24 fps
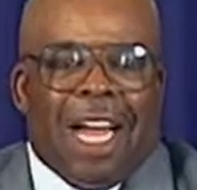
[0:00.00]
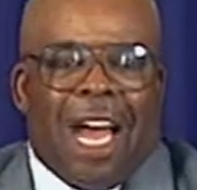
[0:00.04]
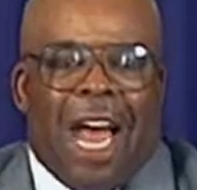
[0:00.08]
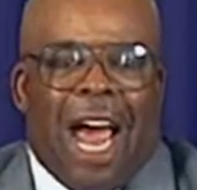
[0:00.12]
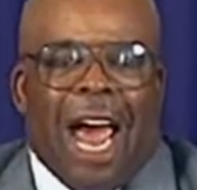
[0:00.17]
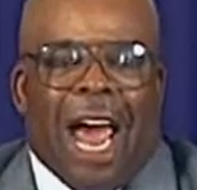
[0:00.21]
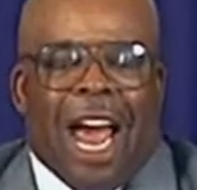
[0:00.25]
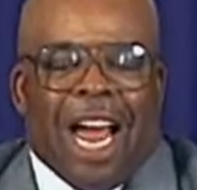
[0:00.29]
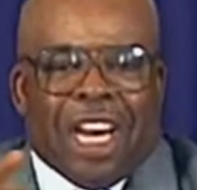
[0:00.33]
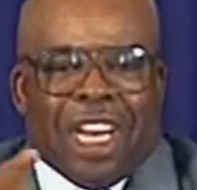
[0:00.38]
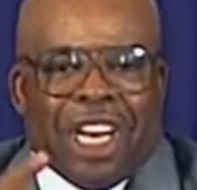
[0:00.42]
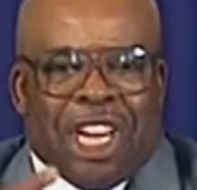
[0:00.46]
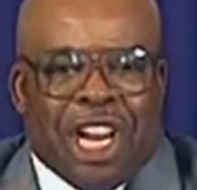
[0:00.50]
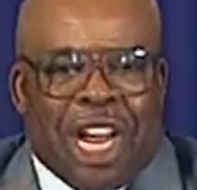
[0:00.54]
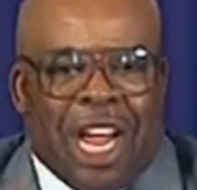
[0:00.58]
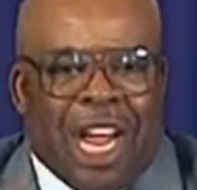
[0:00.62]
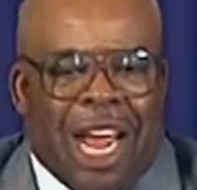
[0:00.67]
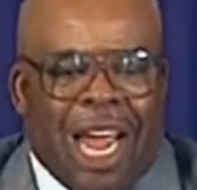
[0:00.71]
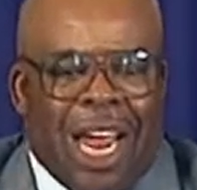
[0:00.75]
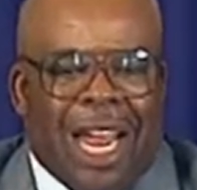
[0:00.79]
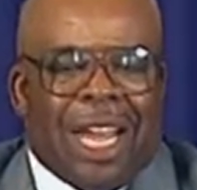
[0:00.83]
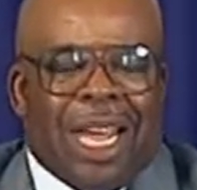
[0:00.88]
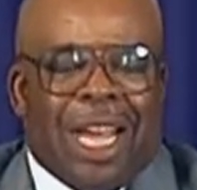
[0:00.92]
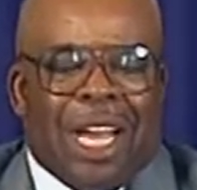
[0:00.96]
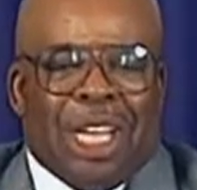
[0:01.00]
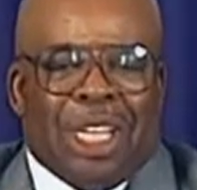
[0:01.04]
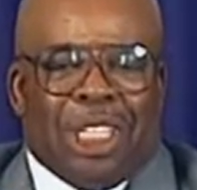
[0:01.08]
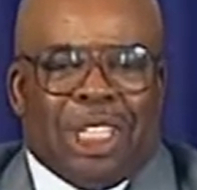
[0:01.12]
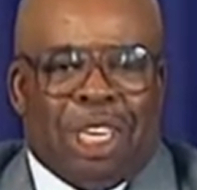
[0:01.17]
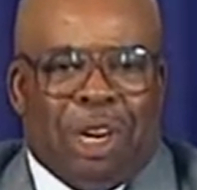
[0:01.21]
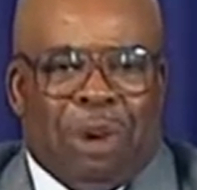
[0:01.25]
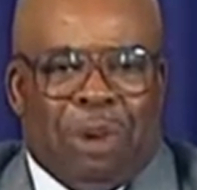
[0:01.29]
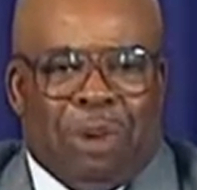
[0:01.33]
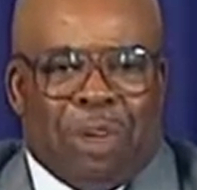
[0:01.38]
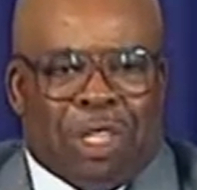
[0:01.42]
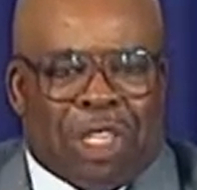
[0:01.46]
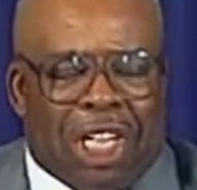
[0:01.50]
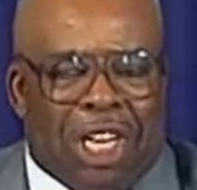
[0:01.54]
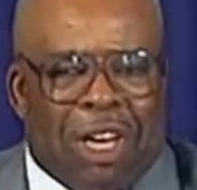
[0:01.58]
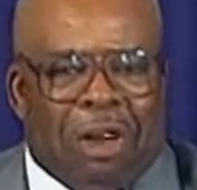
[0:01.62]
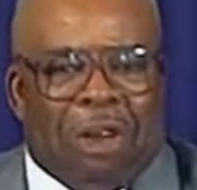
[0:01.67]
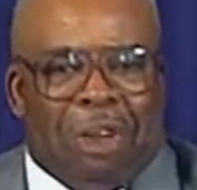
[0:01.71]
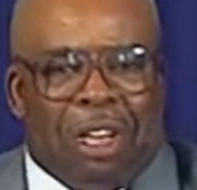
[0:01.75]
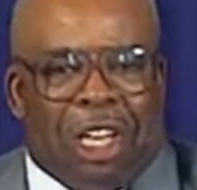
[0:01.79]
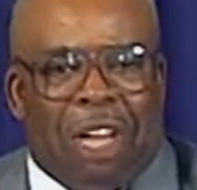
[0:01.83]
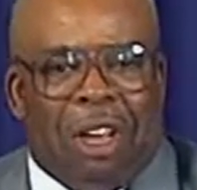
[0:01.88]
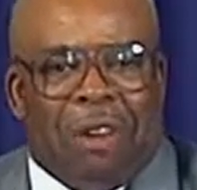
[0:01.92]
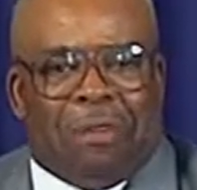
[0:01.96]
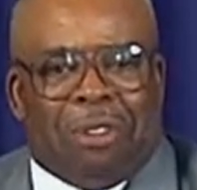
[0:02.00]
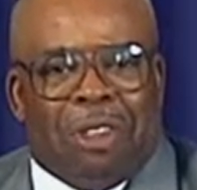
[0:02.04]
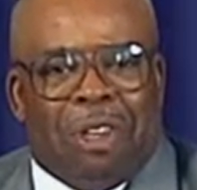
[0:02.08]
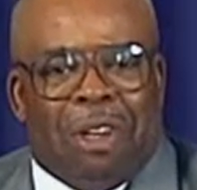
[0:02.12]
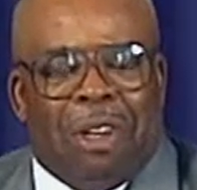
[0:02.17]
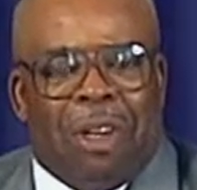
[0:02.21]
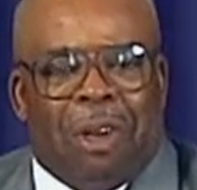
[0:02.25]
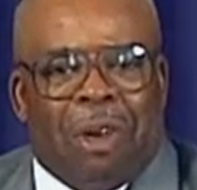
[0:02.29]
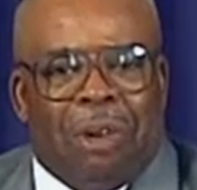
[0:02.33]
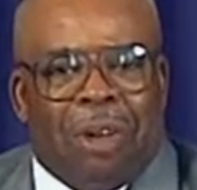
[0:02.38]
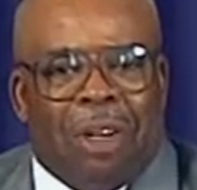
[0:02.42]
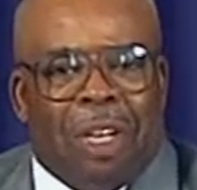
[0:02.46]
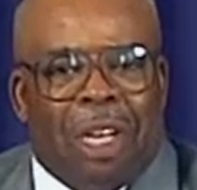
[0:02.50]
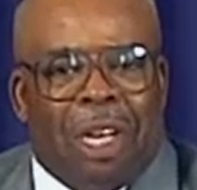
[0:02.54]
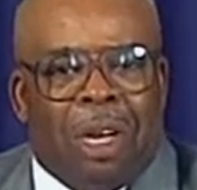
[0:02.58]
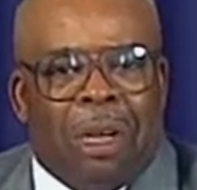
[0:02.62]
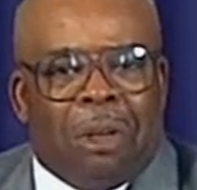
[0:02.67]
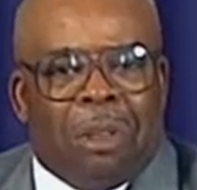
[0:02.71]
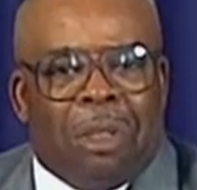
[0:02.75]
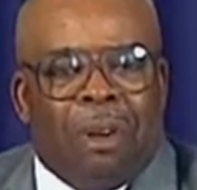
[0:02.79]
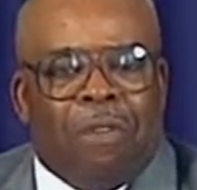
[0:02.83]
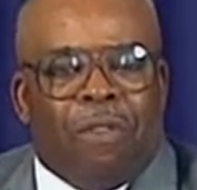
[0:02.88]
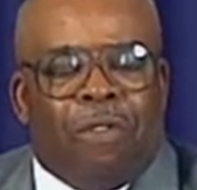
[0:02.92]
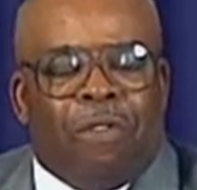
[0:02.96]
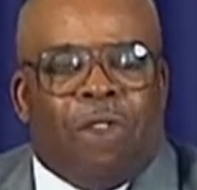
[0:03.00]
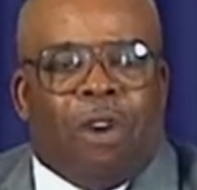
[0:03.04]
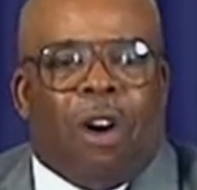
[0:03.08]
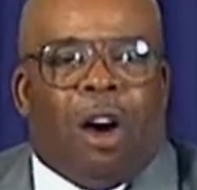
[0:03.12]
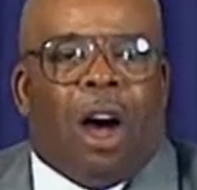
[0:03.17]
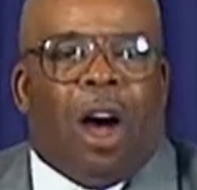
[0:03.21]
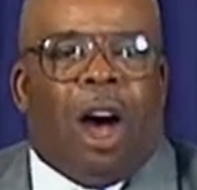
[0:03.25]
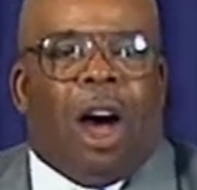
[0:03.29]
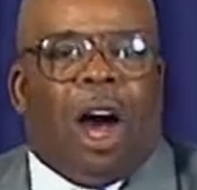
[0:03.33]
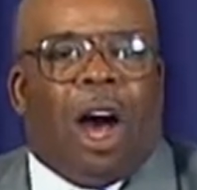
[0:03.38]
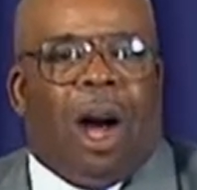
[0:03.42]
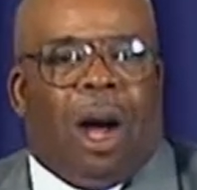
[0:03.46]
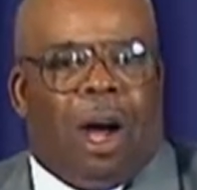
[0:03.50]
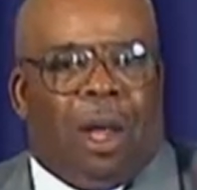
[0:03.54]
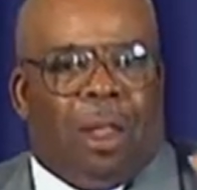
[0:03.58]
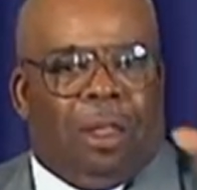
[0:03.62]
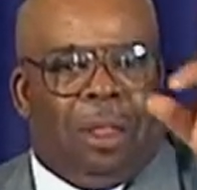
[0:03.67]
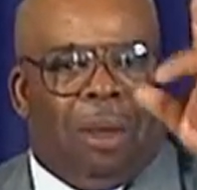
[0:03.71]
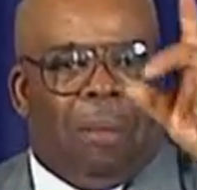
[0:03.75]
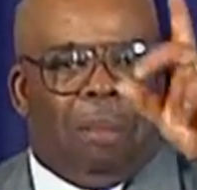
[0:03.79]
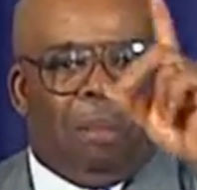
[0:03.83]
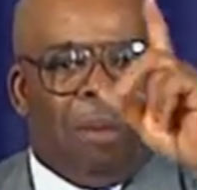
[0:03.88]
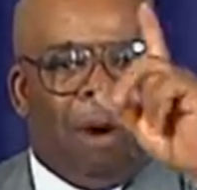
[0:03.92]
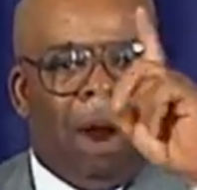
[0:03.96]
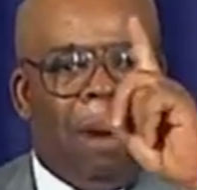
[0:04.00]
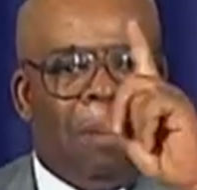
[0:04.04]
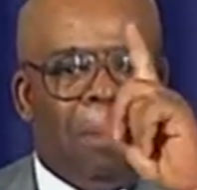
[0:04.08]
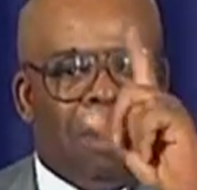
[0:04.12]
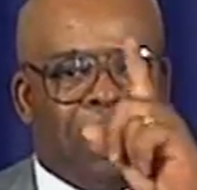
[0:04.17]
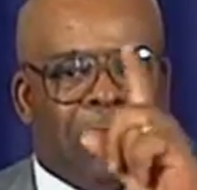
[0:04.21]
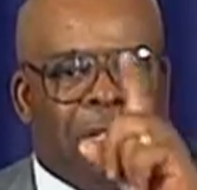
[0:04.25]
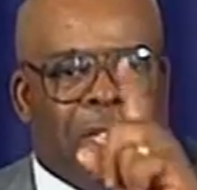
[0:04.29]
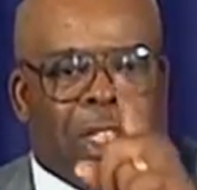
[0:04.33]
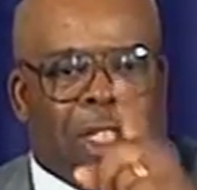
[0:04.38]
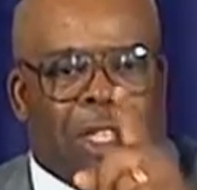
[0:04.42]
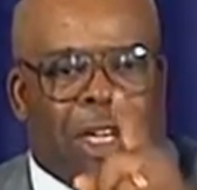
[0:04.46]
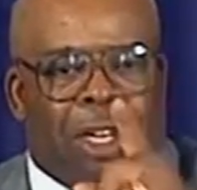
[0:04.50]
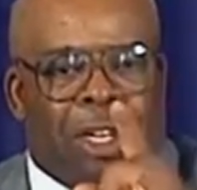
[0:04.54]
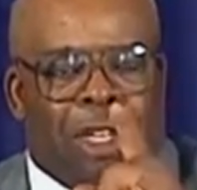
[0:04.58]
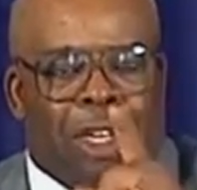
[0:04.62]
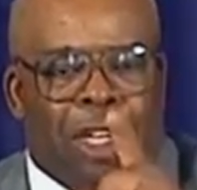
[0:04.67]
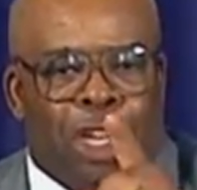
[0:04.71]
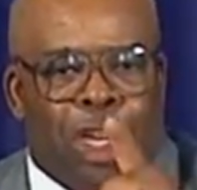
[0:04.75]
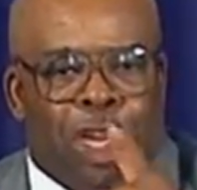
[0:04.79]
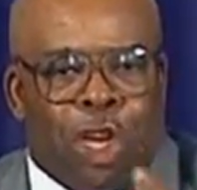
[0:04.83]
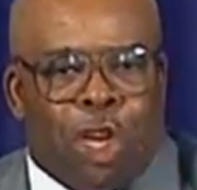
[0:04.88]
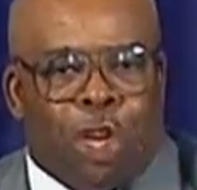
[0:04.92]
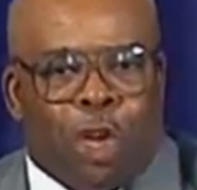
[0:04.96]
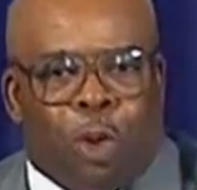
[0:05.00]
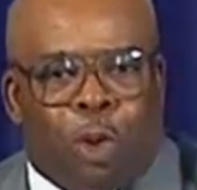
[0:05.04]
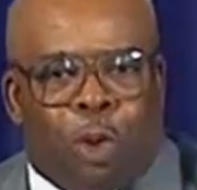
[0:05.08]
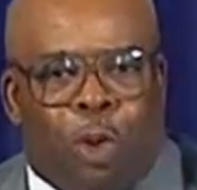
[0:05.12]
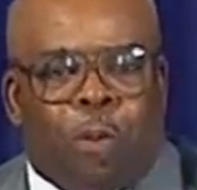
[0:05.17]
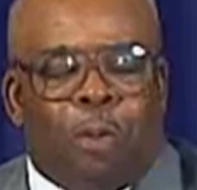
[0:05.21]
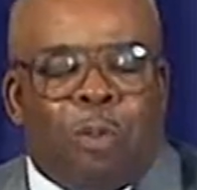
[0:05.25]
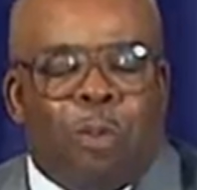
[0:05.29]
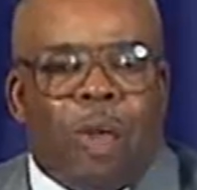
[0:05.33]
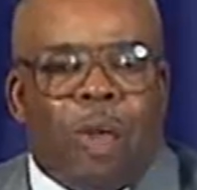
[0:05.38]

and ye shall receive the gift of the Holy Ghost, for the promises unto you